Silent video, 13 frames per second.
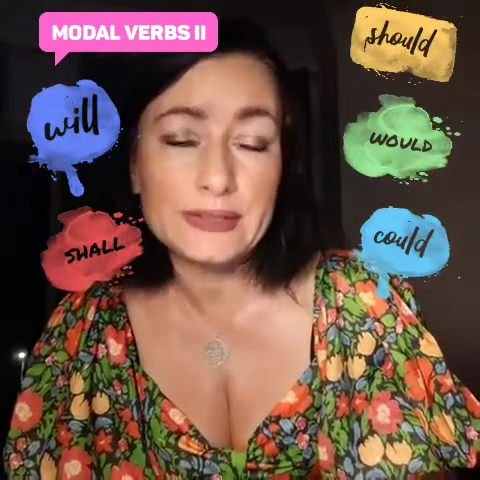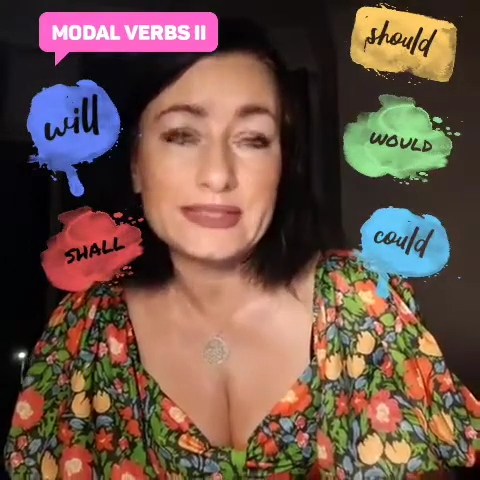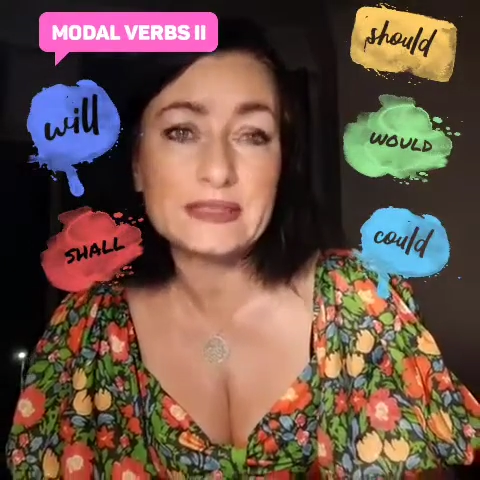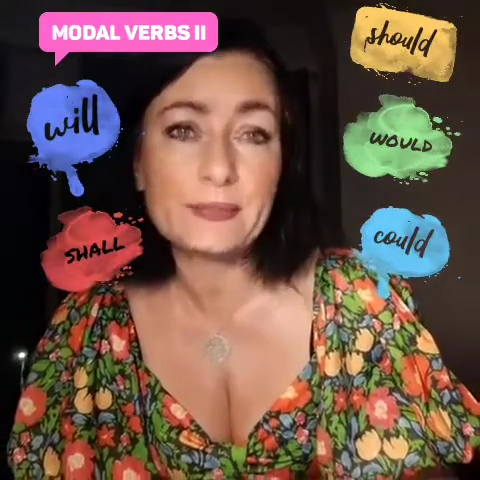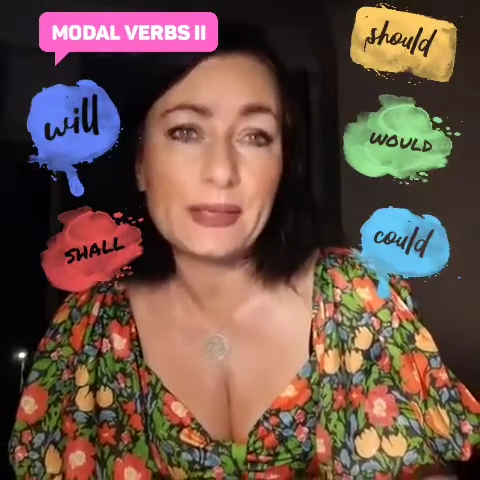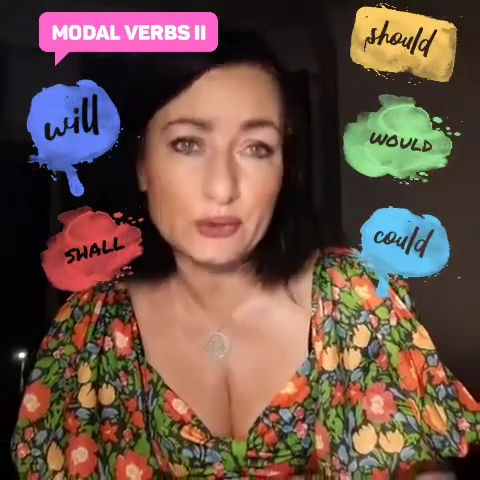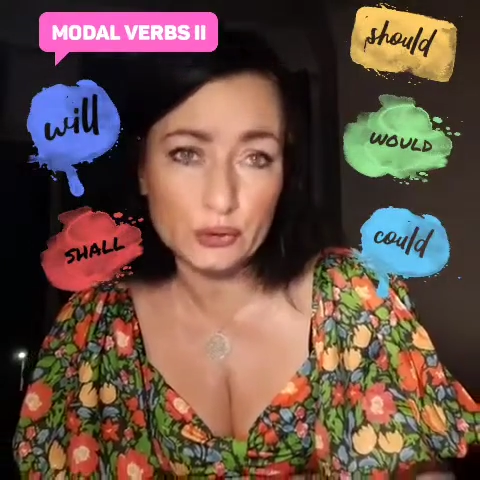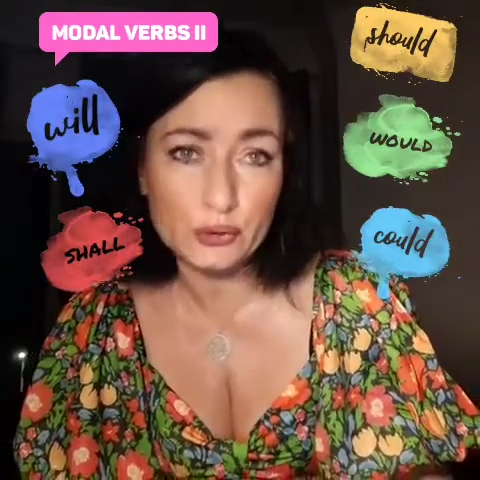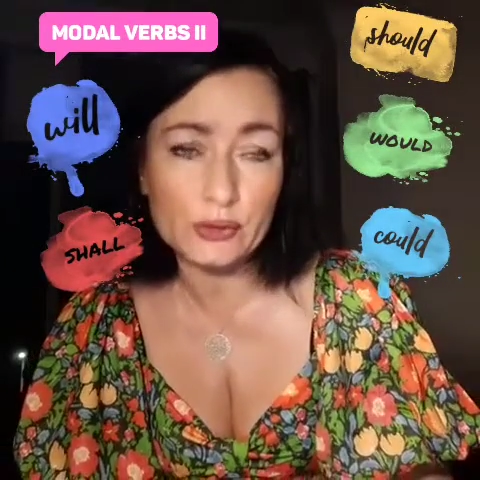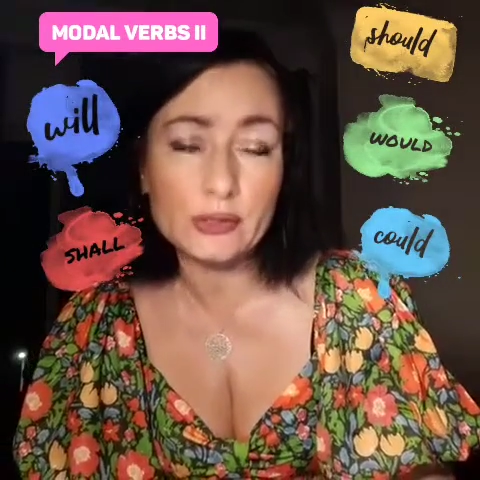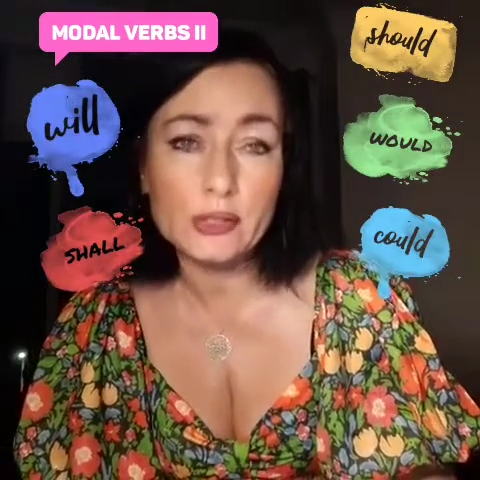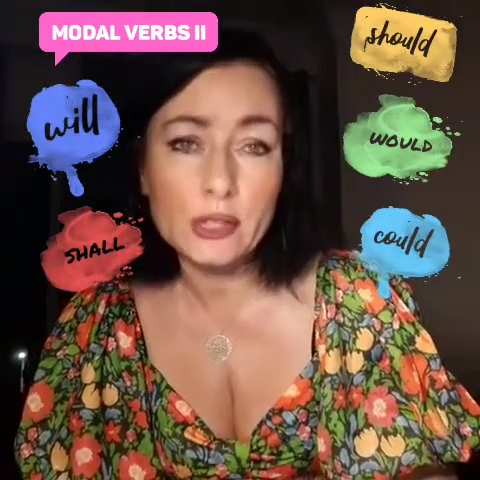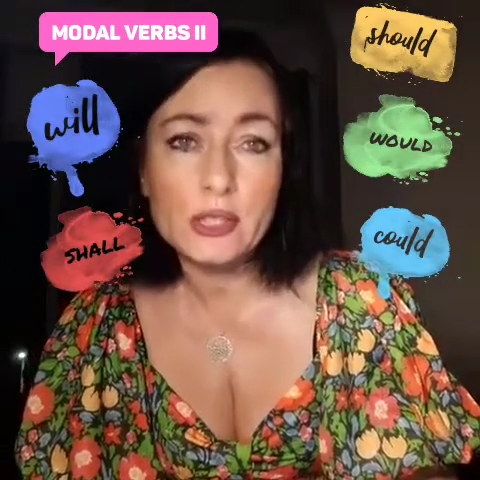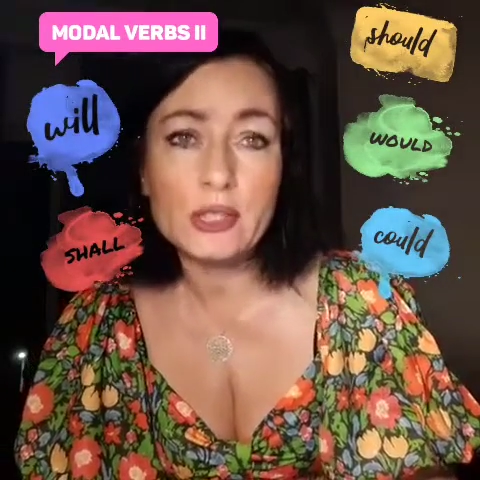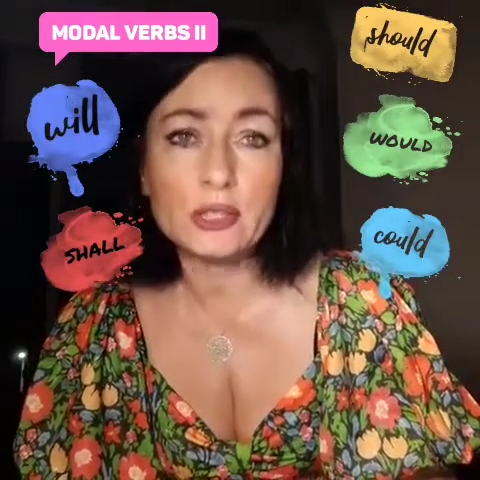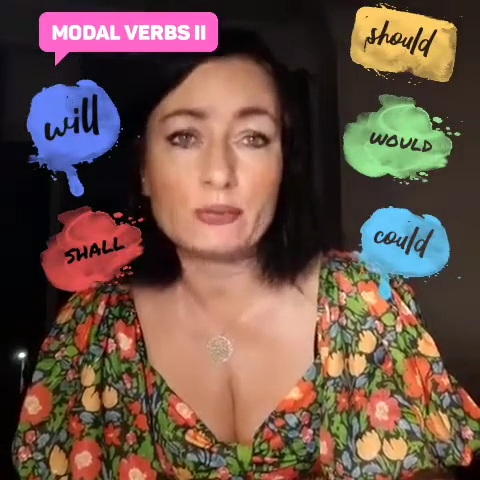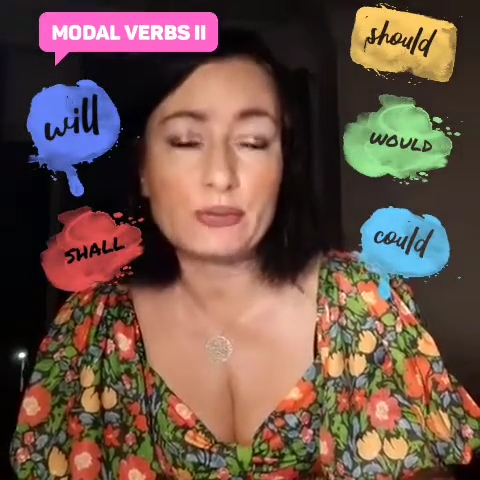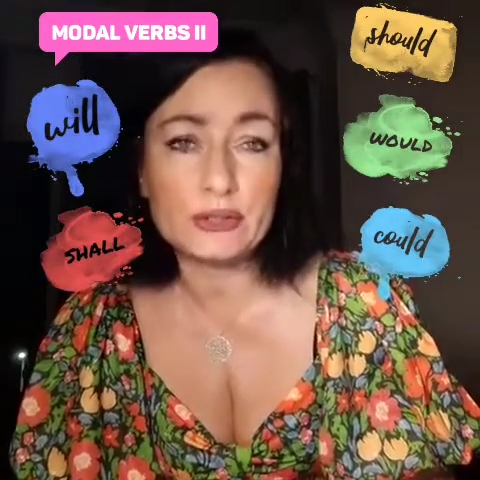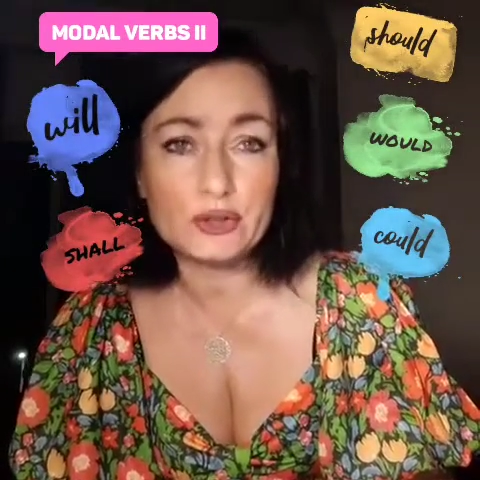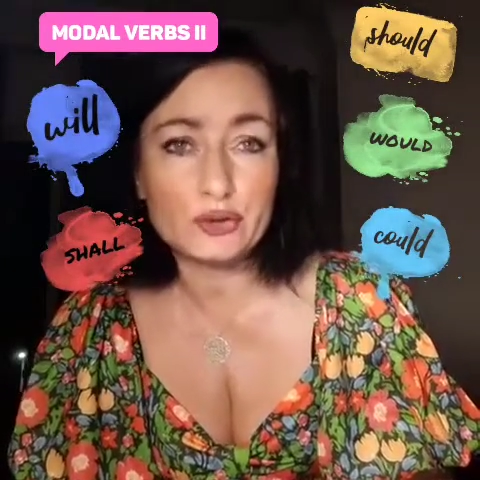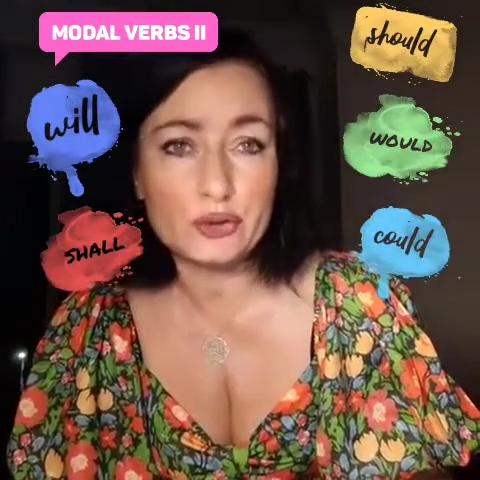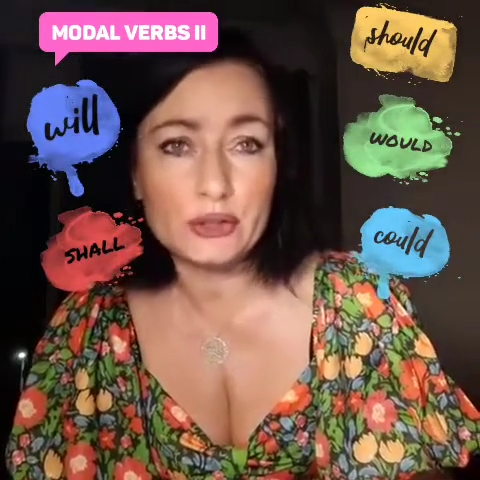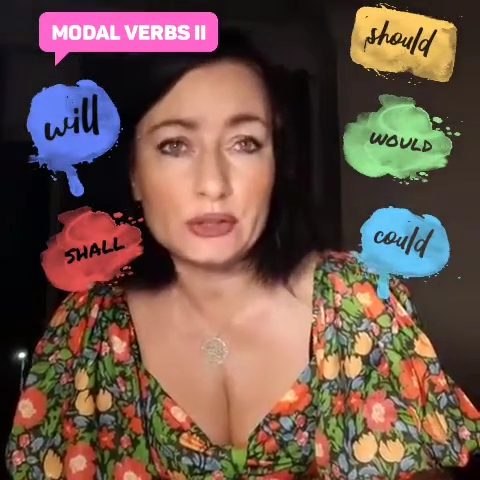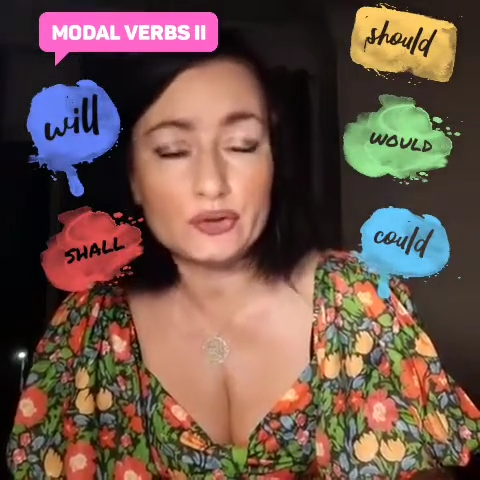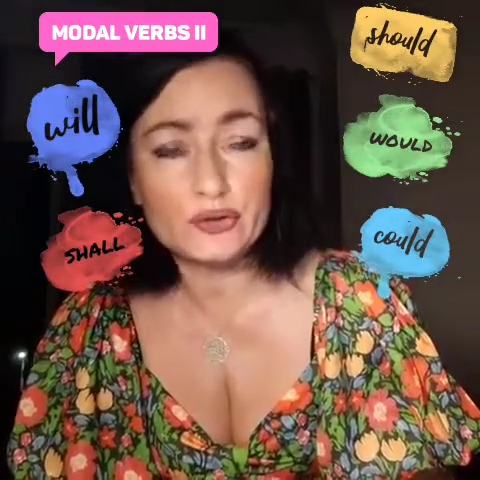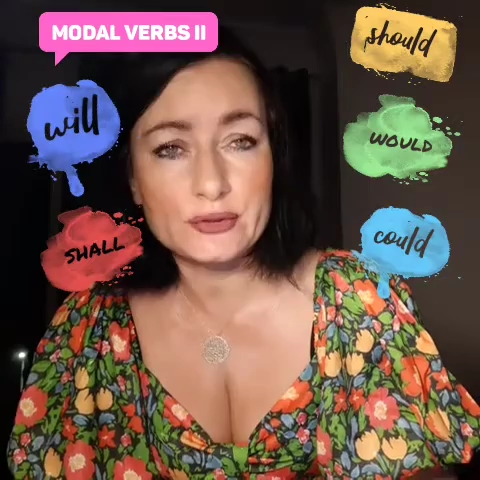especially in British
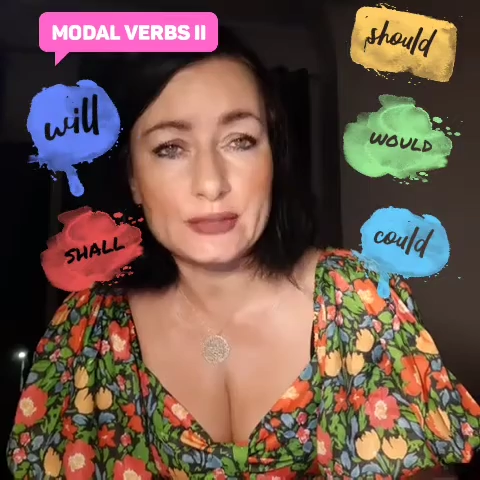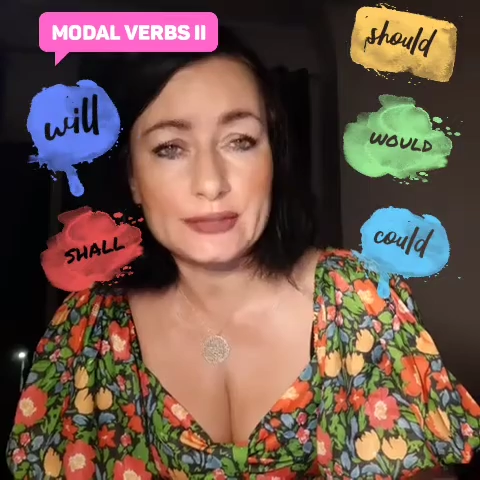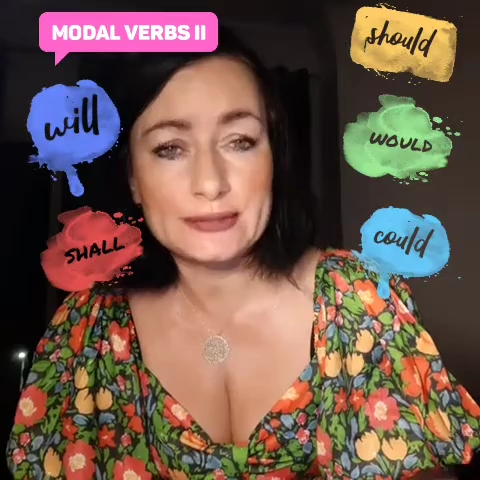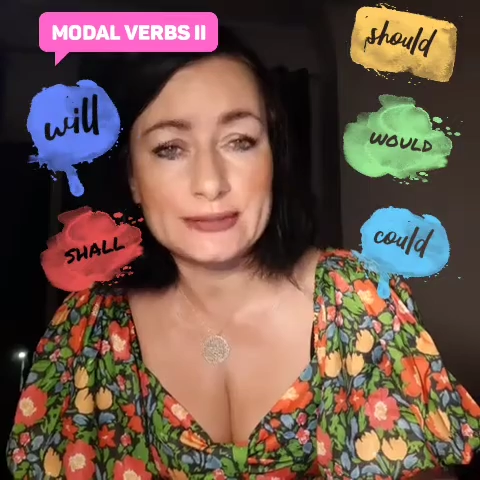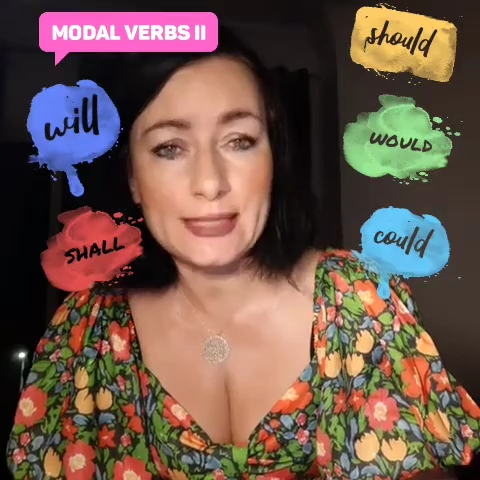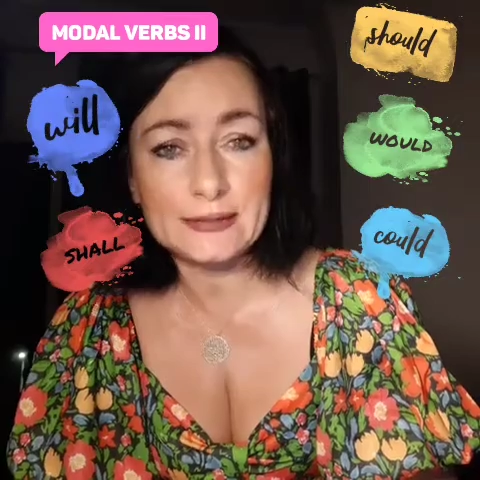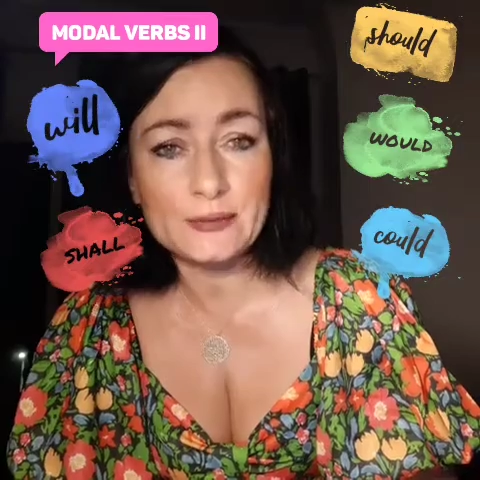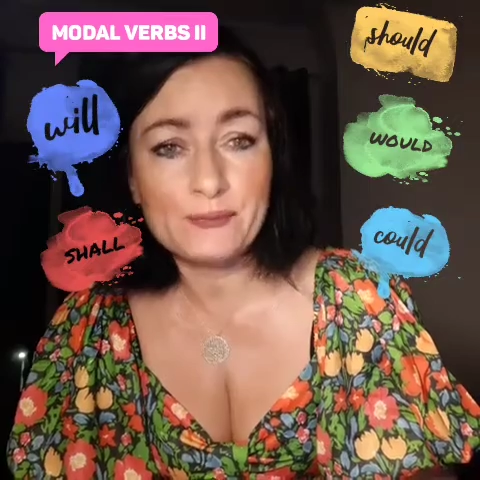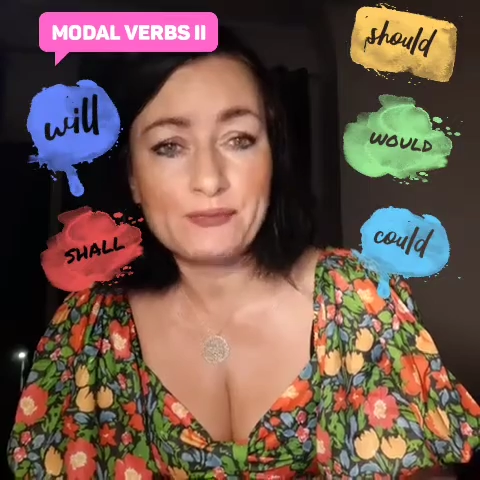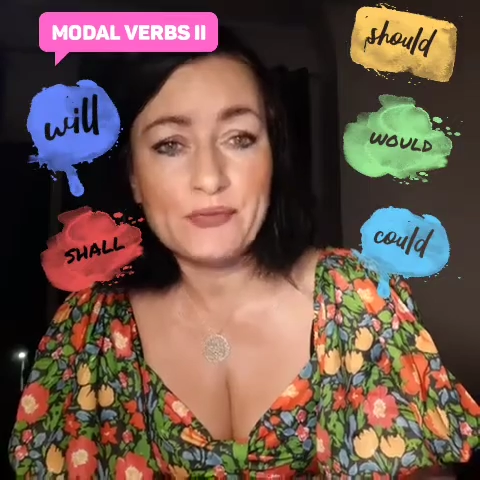English, as I said.